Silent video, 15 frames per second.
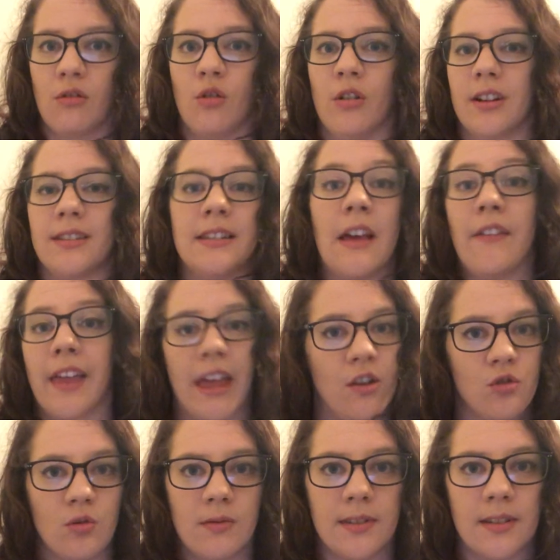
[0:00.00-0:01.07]
or its
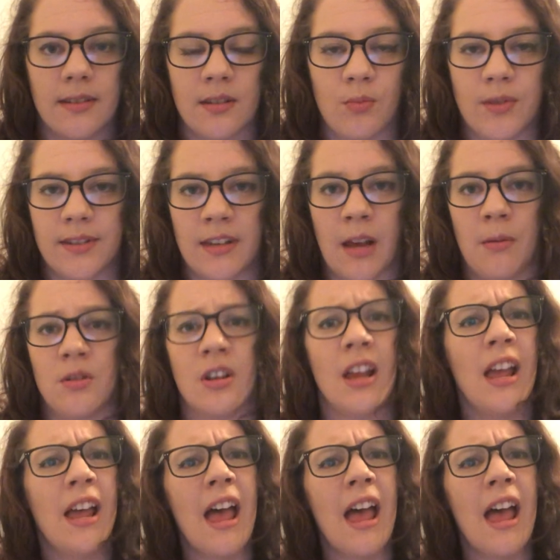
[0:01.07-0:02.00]
navigation system was damaged,